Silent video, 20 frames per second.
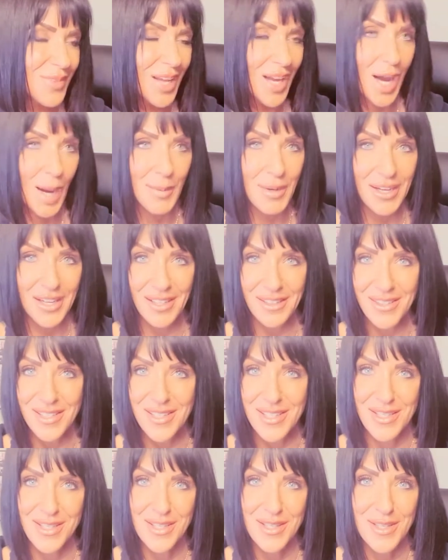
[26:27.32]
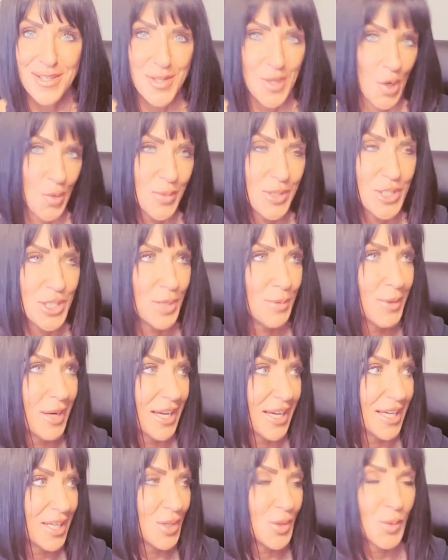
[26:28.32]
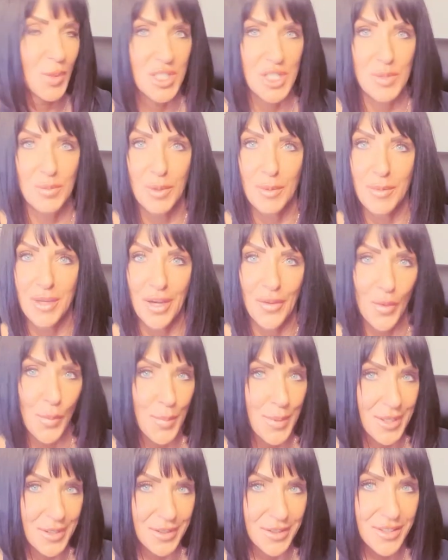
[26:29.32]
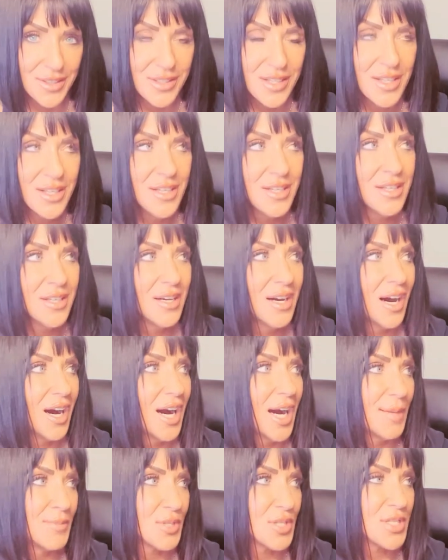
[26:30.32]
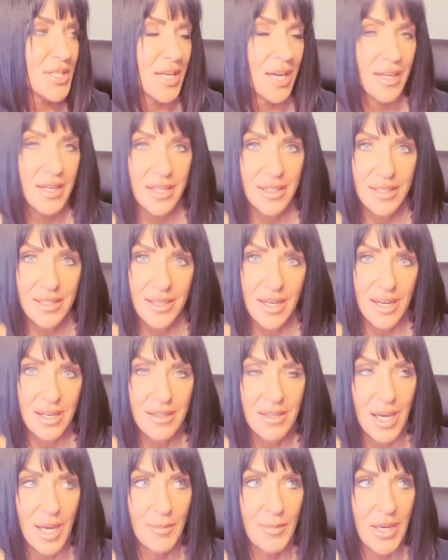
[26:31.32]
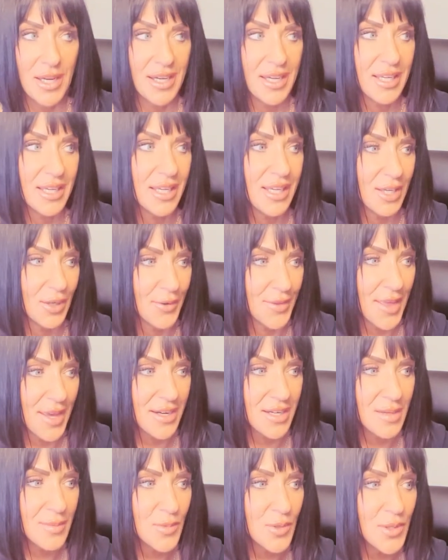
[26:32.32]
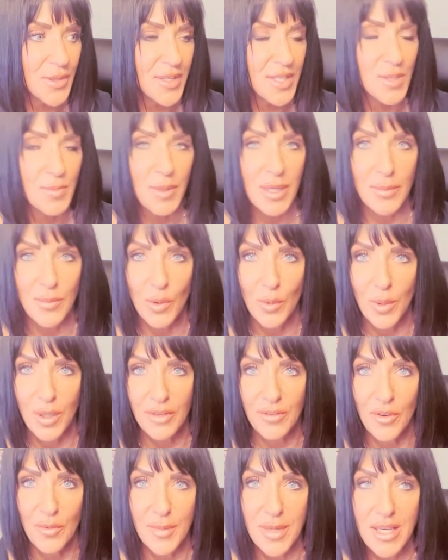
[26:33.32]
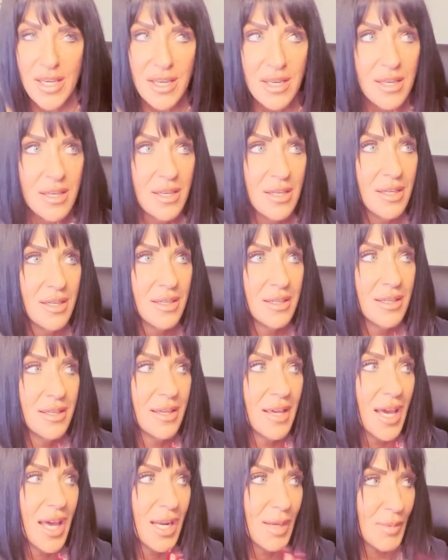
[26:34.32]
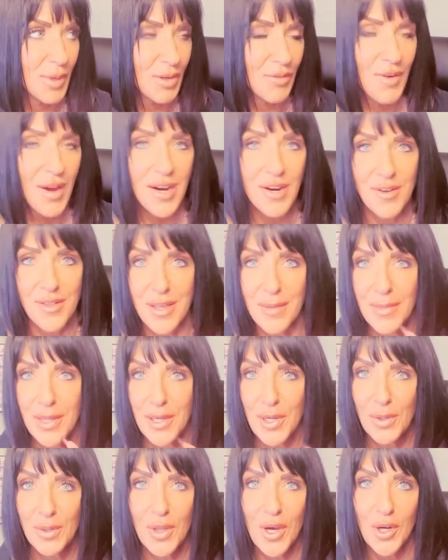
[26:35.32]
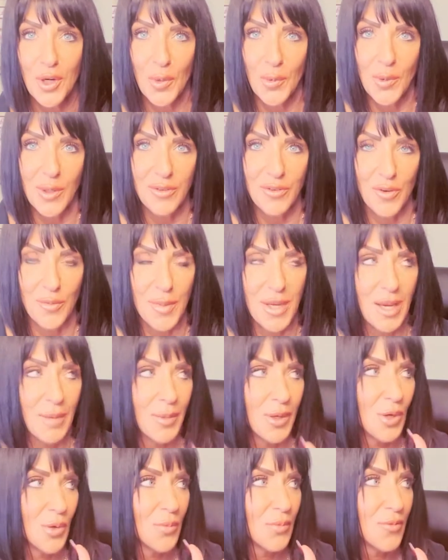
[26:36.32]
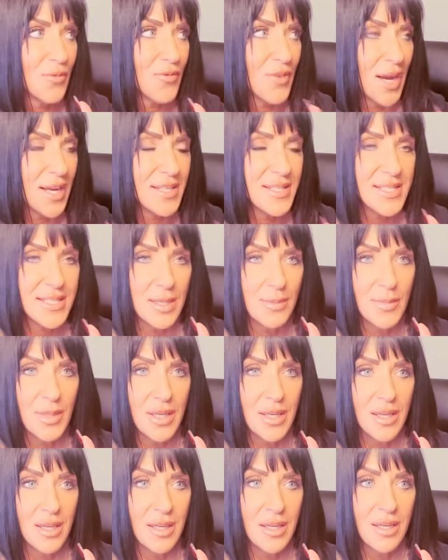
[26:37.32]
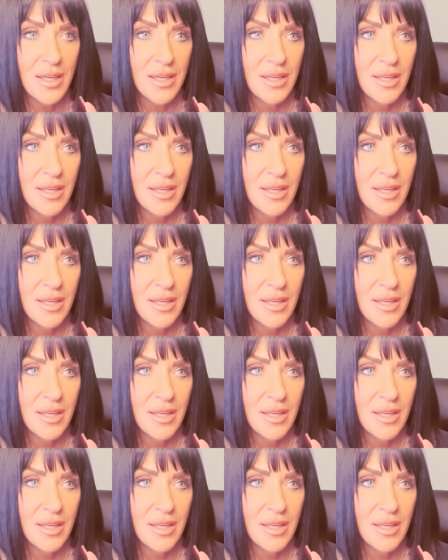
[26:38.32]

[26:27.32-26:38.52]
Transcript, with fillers: I'm not going to listen to this OBGYN who wants to put me on the pill. I'm just not going to I'm not going to hear that anymore. These people work for me and I'm going to fire them. They no longer work for me. I'm going to find somebody